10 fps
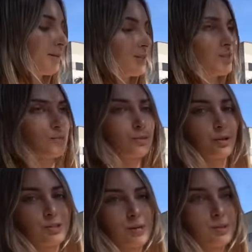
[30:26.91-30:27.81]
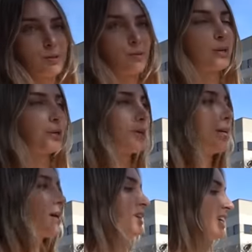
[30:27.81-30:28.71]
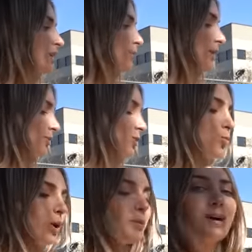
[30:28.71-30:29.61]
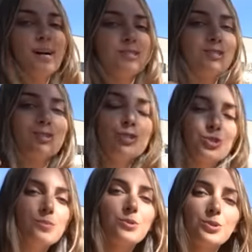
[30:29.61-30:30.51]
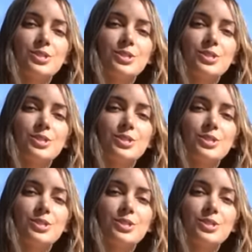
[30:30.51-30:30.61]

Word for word: This is a prototype thing we're running right now. But just one box, it's super